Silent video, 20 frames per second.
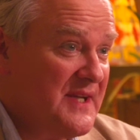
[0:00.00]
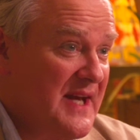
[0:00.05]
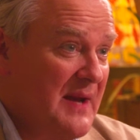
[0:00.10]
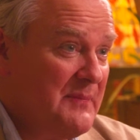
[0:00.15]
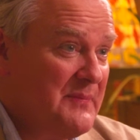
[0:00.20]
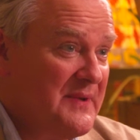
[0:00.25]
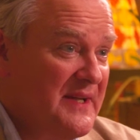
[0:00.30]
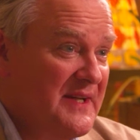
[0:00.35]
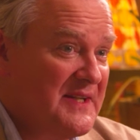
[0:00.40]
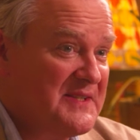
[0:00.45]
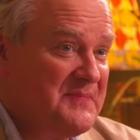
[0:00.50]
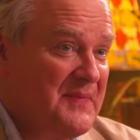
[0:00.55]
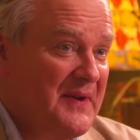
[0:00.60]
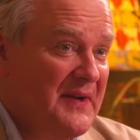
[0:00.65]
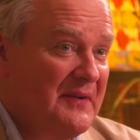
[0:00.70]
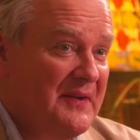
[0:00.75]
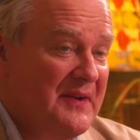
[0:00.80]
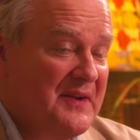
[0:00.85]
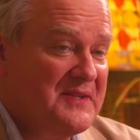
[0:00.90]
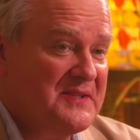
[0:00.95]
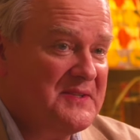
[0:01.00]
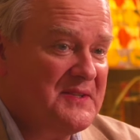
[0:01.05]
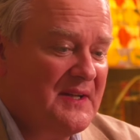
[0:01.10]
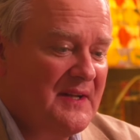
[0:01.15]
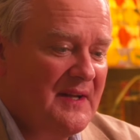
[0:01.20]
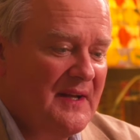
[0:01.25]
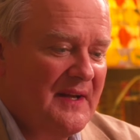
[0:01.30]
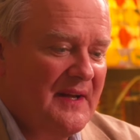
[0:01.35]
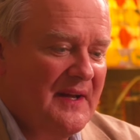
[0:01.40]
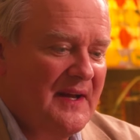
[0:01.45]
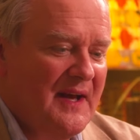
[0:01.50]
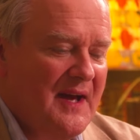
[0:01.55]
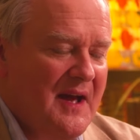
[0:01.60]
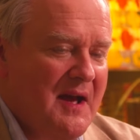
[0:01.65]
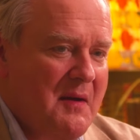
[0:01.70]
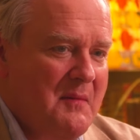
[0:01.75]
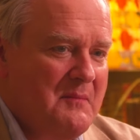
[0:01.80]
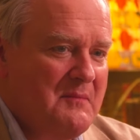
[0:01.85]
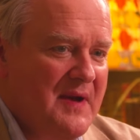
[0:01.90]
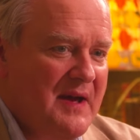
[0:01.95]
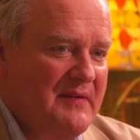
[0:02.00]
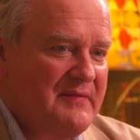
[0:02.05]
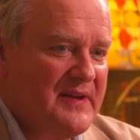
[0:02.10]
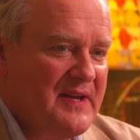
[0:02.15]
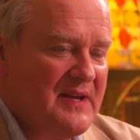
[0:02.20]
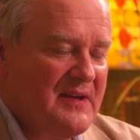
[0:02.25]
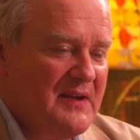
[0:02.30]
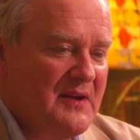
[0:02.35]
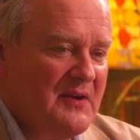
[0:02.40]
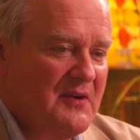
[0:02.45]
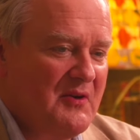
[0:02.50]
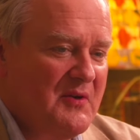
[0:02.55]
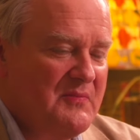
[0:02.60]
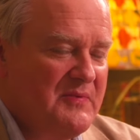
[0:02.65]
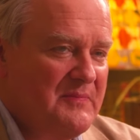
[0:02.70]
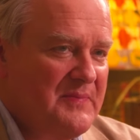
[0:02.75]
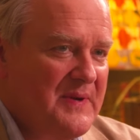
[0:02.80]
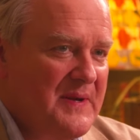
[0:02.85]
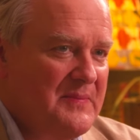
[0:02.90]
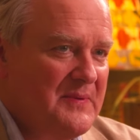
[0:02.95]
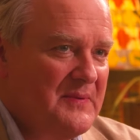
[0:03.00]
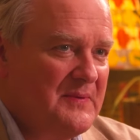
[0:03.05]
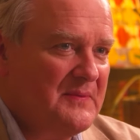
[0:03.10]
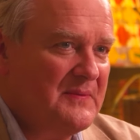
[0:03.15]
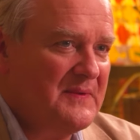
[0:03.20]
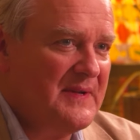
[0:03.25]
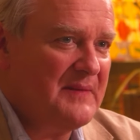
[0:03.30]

a happy experience um, having a, a, group of people